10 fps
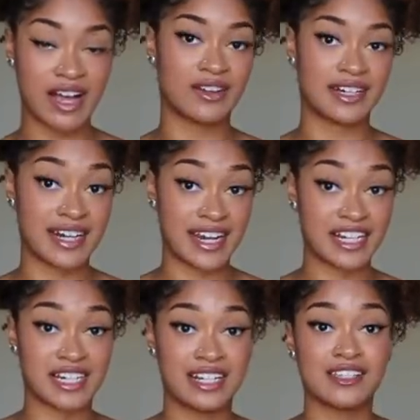
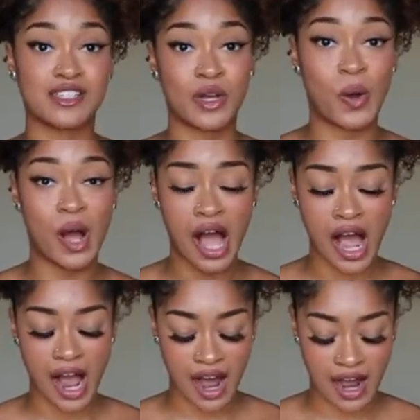Foundation. So
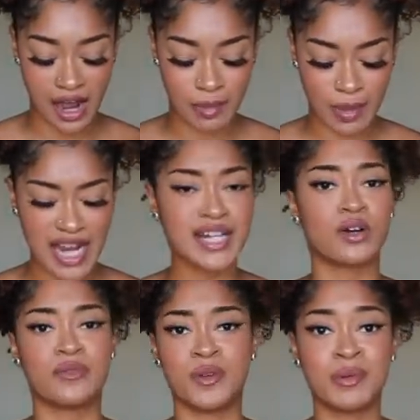um, I
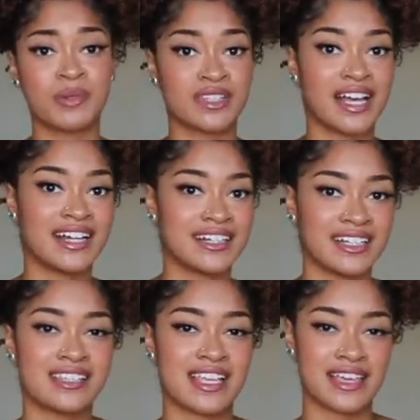know a few people that
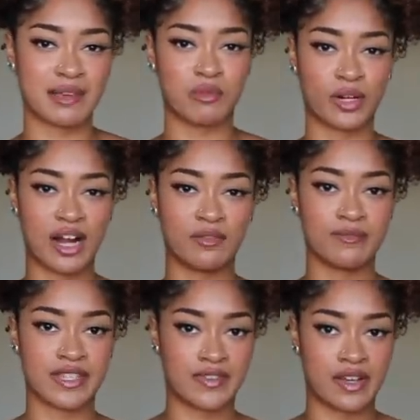did say they broke out
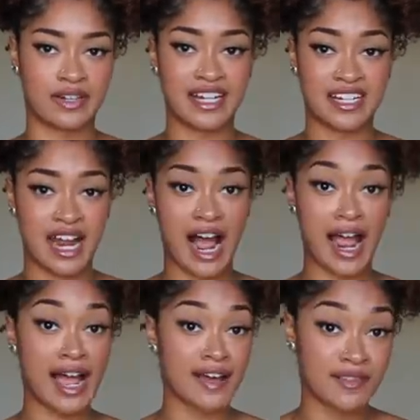from this foundation.
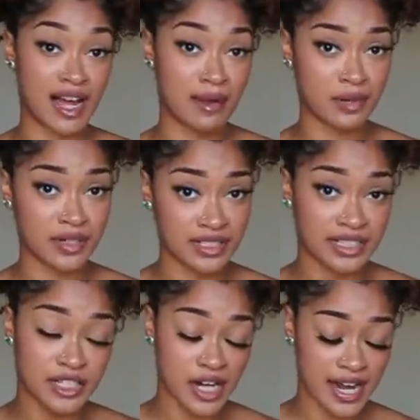I have not
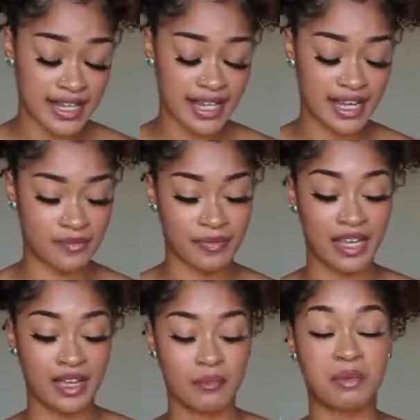personally tried it yet,
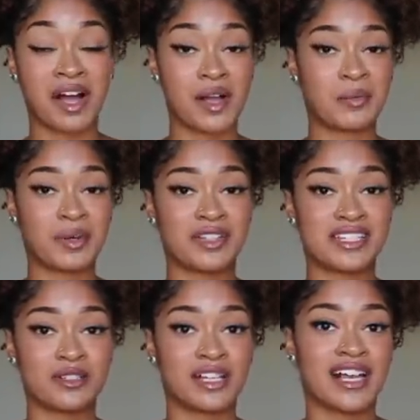but I went on
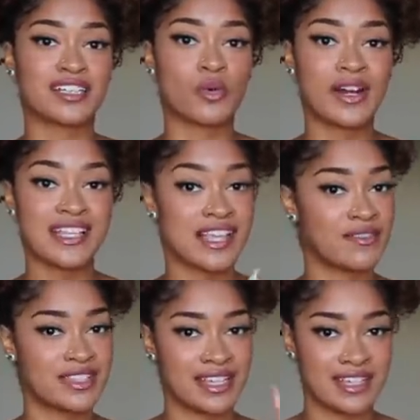to like
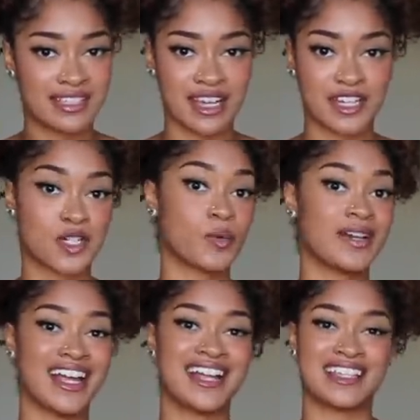2017 slash
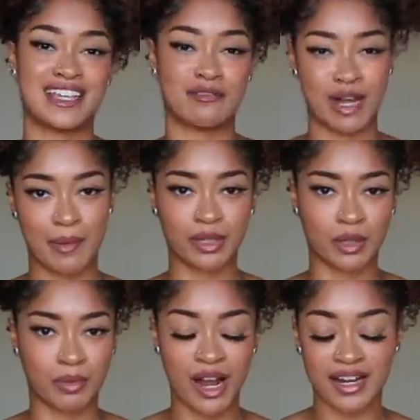2018
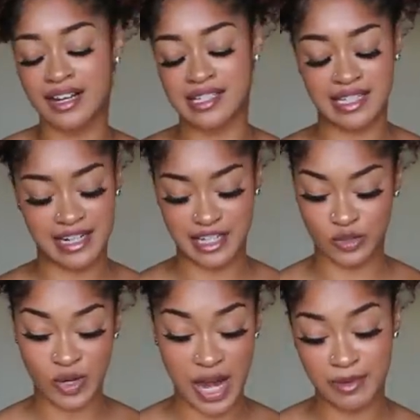popular products and I
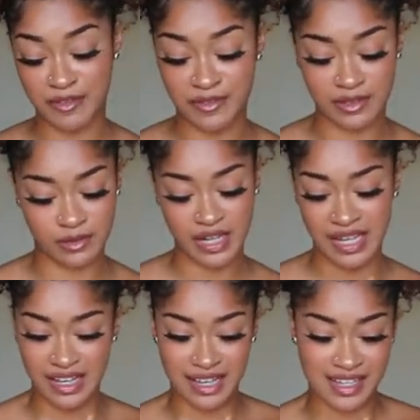just grabbed a few.
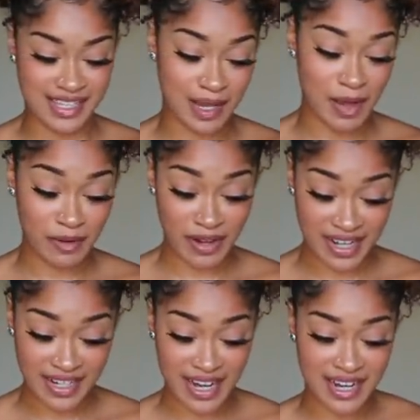Some I
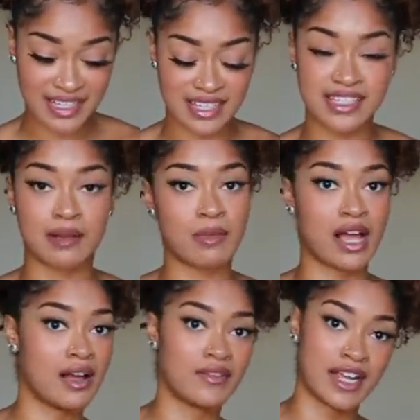recognize and some I
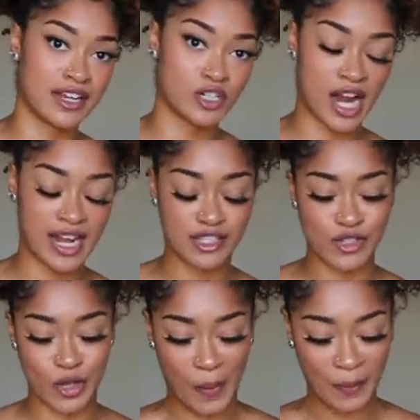haven't yet tried,
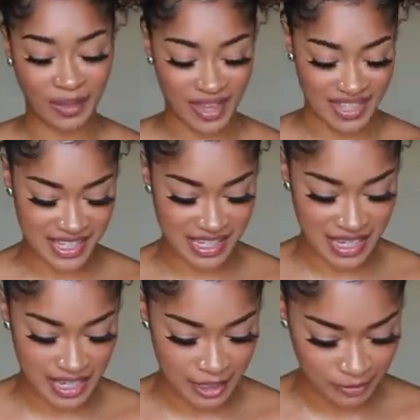so let's
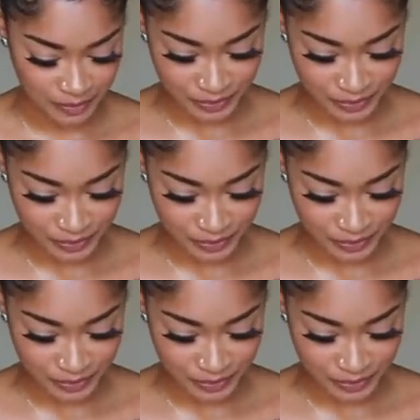see.